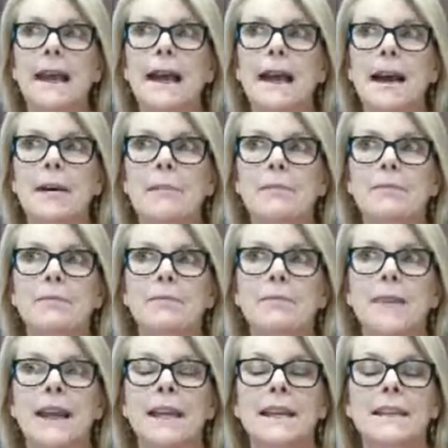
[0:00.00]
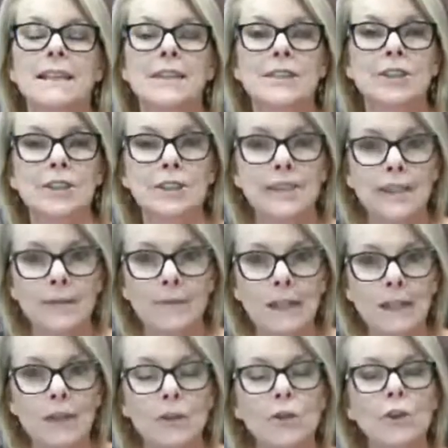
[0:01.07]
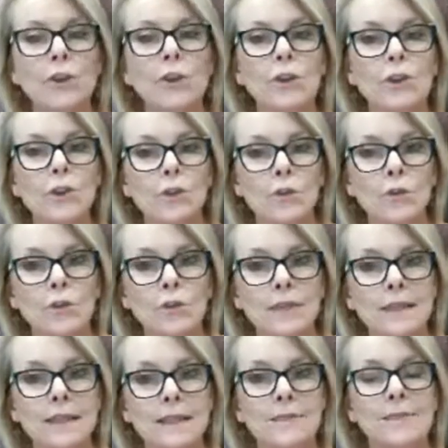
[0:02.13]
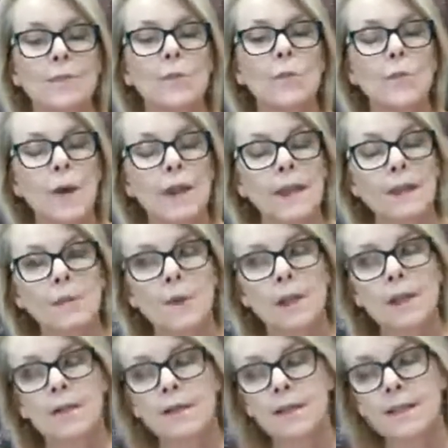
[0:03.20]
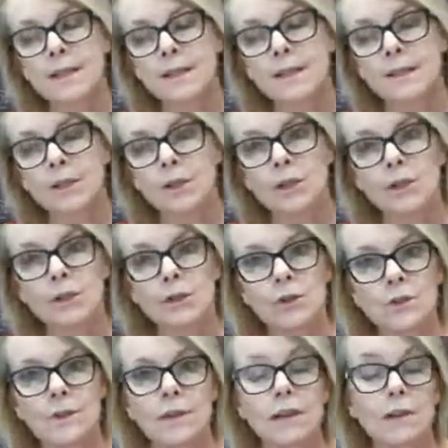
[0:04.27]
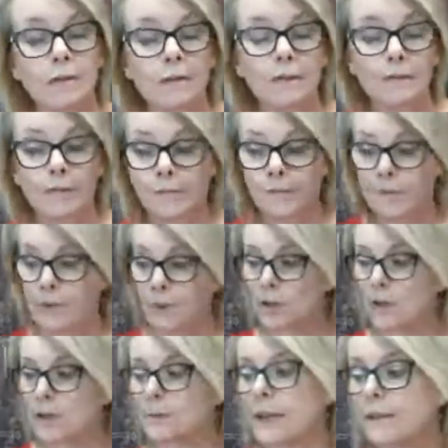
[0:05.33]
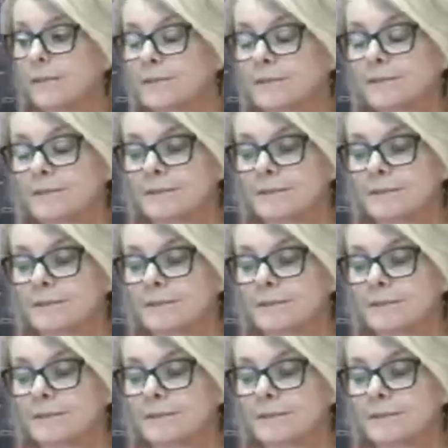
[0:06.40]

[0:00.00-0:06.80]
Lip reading: And it's just something that you can use, whether it's to use yourself, excuse me.